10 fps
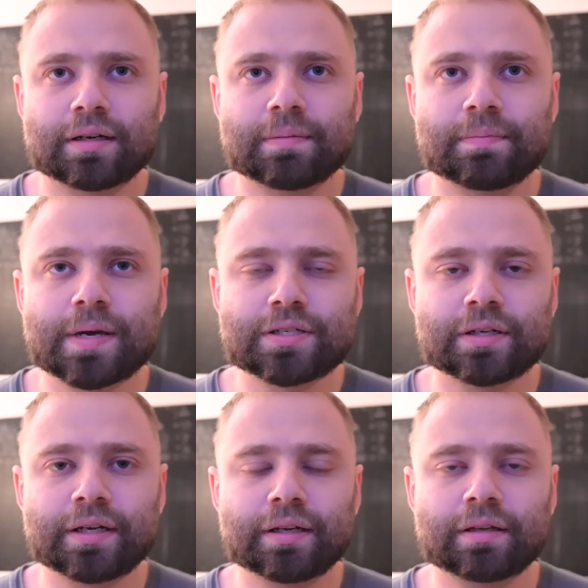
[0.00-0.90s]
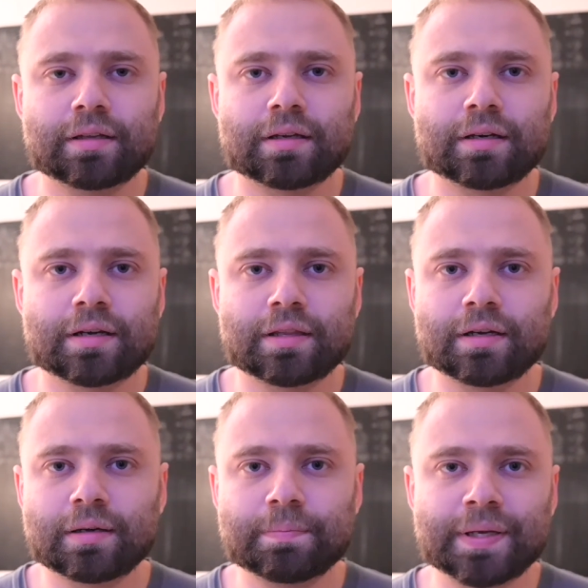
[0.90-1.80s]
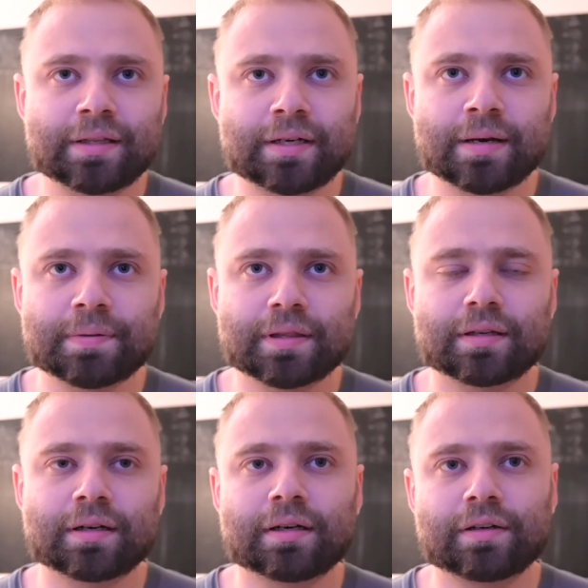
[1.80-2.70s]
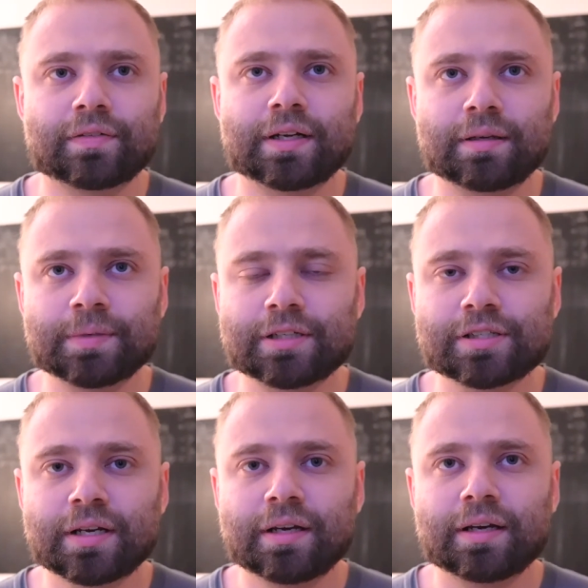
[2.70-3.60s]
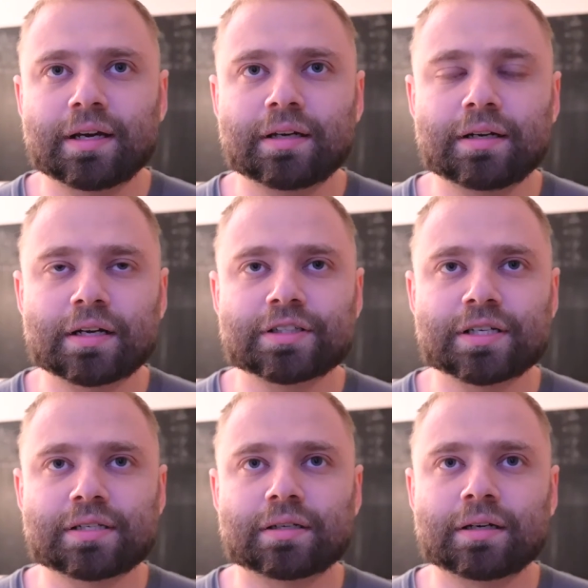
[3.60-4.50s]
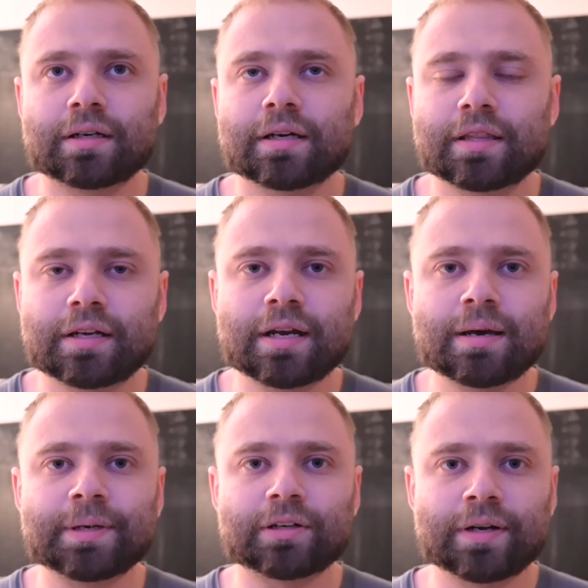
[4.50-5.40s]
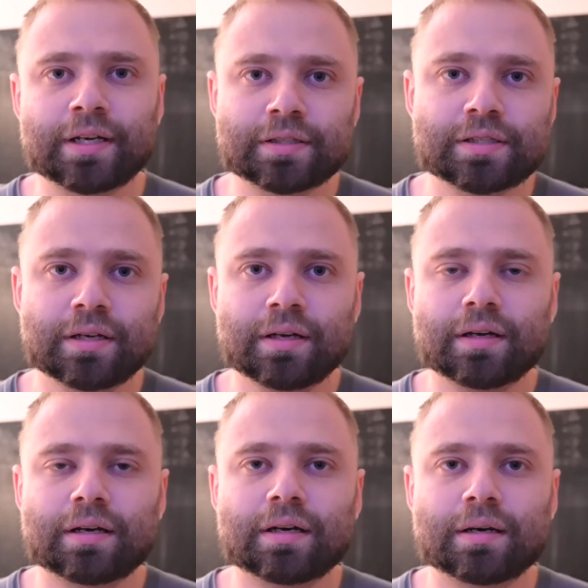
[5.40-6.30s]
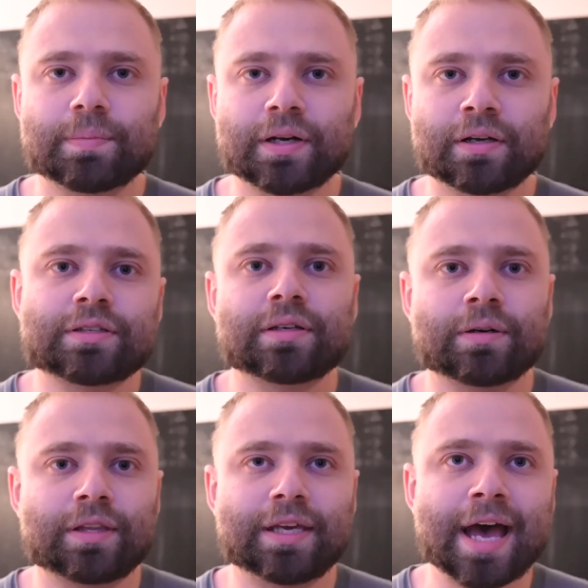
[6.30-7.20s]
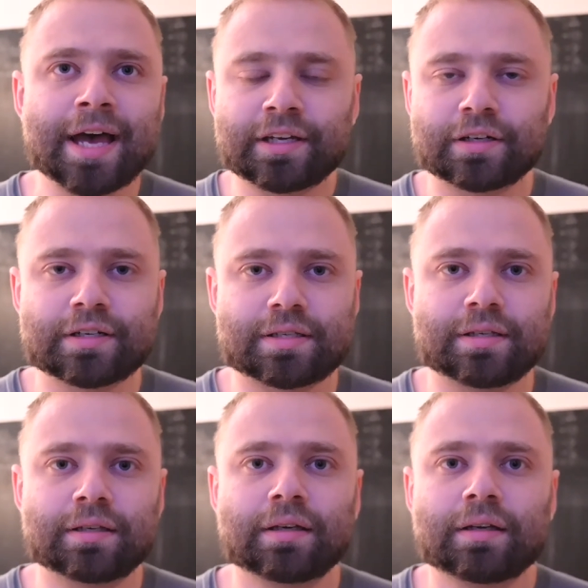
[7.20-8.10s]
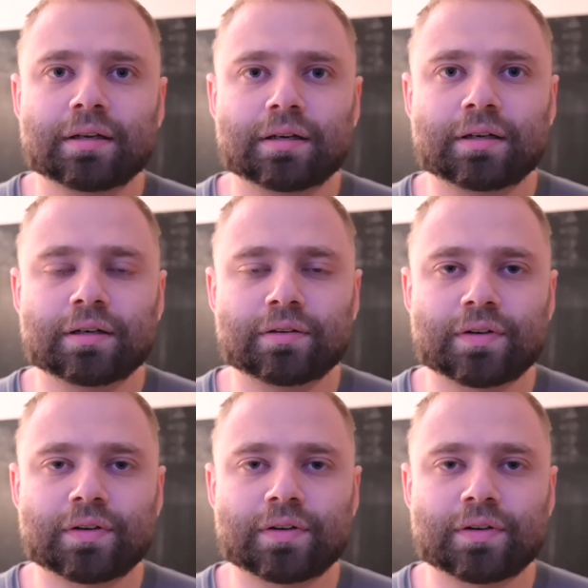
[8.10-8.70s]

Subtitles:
measuring the bit depth of an image and not just the dynamic range, but also the accuracy of